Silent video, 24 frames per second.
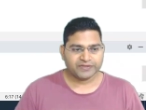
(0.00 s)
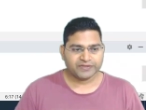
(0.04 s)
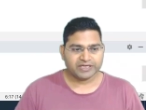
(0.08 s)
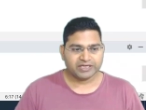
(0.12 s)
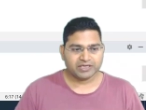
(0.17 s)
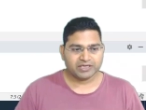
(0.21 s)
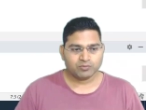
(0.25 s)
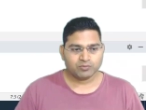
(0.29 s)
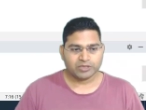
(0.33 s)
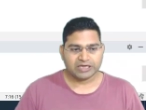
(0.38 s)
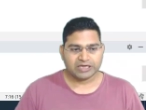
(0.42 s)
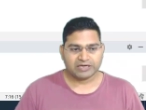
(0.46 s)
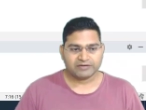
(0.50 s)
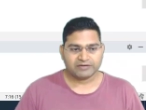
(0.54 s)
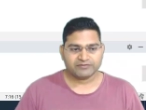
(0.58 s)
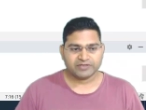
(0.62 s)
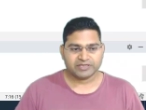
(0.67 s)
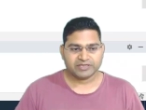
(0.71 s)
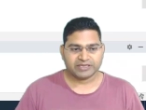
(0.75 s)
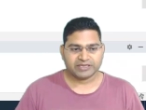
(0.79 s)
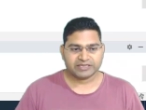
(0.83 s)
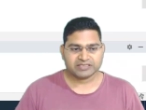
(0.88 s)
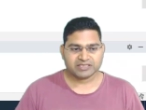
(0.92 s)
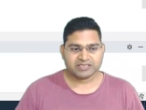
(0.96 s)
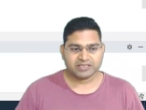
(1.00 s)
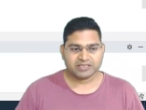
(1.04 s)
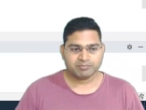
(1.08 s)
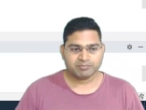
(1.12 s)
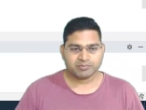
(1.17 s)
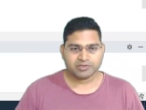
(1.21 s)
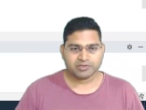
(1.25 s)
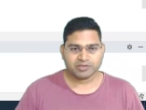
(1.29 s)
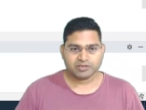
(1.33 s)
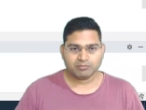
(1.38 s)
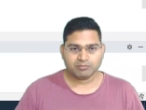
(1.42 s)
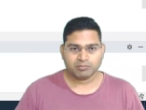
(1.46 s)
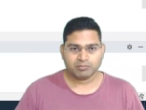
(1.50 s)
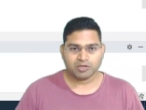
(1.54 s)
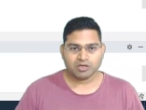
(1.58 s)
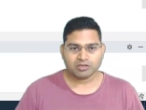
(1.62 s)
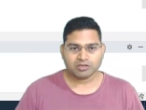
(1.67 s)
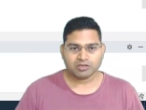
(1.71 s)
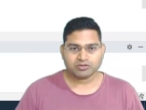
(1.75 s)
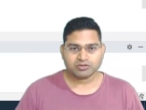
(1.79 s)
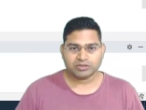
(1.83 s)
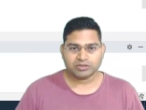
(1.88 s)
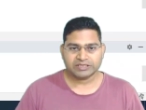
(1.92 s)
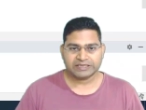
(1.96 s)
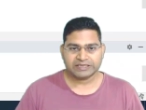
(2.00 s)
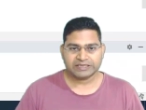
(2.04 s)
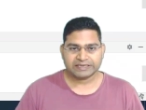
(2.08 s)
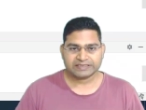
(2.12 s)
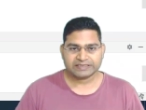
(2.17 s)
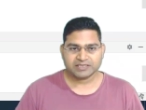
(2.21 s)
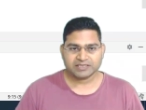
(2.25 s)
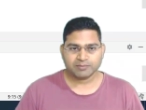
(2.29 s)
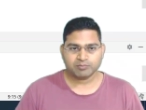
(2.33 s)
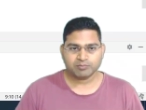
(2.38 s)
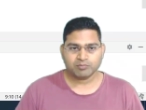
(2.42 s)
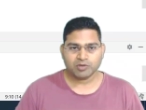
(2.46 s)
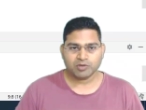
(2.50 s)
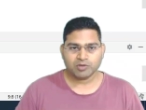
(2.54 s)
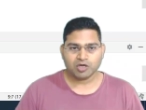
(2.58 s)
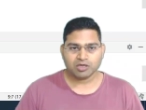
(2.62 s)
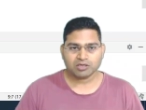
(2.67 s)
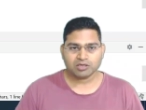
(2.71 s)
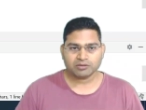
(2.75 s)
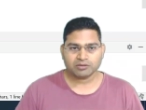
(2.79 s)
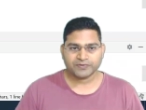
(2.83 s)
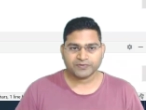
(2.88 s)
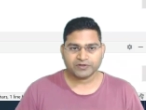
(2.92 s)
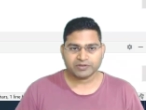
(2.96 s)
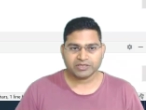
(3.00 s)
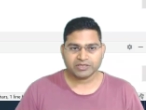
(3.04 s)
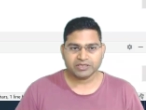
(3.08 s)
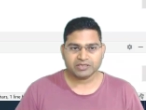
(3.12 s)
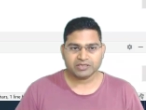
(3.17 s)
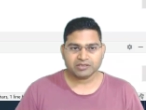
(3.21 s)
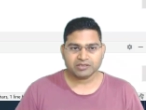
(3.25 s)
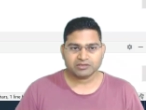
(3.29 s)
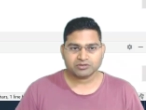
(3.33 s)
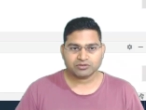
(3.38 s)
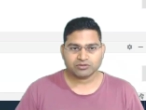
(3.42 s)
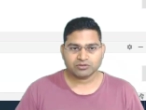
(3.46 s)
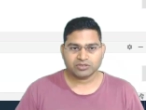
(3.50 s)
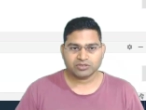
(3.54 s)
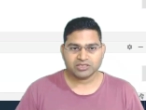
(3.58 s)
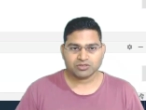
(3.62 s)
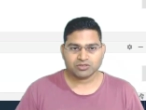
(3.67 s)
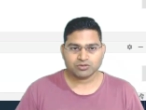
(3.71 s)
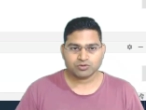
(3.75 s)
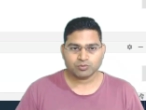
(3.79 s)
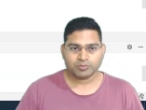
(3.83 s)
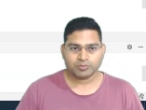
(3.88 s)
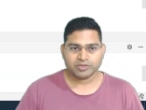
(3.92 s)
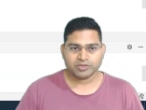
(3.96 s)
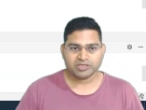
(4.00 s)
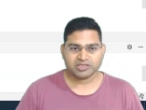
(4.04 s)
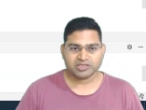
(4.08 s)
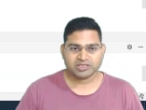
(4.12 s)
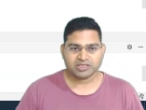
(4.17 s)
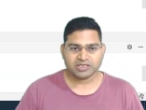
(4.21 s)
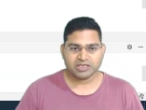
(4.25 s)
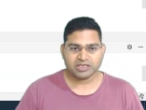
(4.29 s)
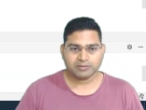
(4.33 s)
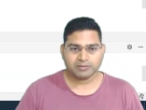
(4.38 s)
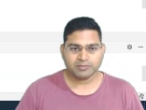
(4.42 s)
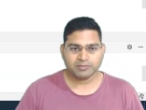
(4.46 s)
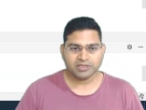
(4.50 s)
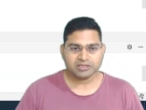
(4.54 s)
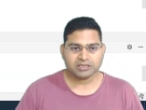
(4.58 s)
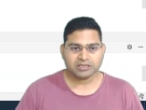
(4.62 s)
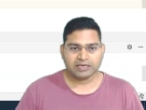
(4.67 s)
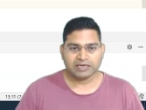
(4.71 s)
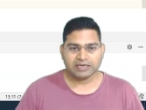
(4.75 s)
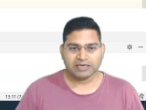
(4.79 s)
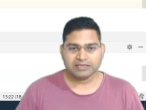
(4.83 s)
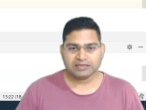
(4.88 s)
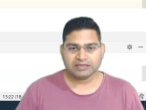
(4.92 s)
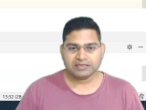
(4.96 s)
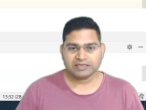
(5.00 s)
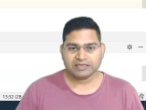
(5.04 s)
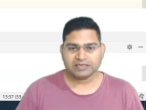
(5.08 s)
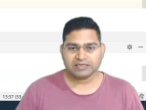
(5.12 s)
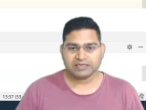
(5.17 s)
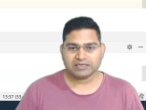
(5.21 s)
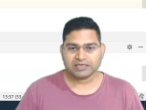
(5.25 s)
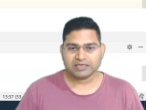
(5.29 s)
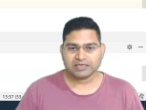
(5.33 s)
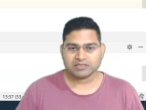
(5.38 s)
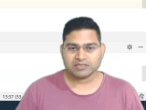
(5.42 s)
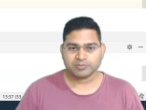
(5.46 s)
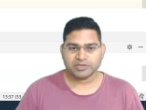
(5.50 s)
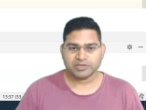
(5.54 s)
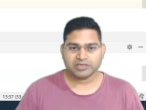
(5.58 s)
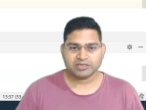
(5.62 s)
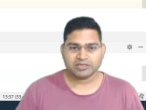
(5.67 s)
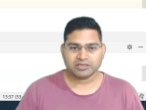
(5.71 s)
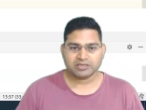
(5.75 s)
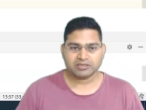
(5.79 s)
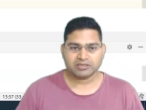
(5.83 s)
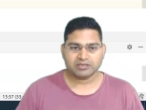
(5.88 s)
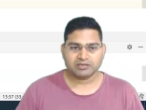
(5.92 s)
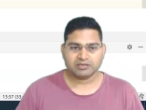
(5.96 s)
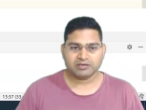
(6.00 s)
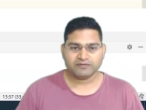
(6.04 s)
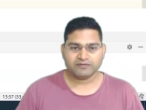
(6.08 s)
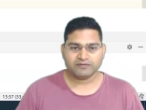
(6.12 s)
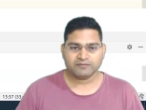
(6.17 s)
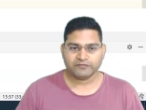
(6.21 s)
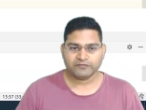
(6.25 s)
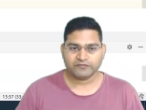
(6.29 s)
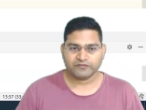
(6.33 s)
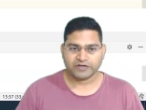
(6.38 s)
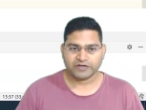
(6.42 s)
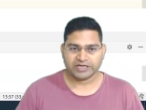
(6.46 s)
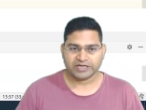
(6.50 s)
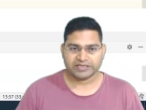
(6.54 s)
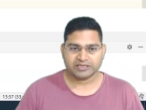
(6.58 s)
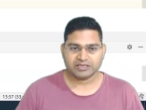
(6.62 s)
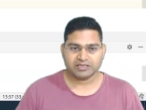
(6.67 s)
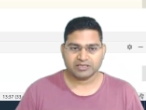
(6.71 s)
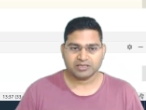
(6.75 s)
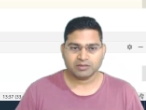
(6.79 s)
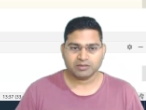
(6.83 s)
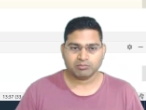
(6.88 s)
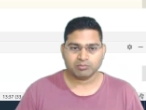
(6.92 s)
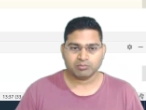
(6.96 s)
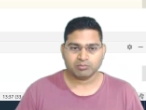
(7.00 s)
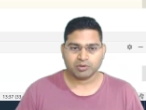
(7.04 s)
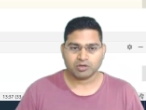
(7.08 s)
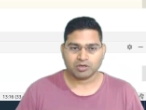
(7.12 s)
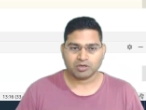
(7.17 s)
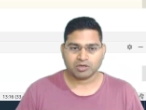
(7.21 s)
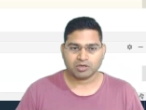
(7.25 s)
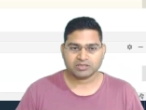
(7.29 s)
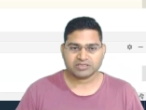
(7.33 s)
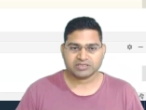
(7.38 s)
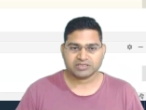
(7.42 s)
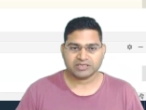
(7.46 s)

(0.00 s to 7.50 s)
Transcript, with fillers: then we have the except block so in except block okay so these two print statements and then it has printed the finally block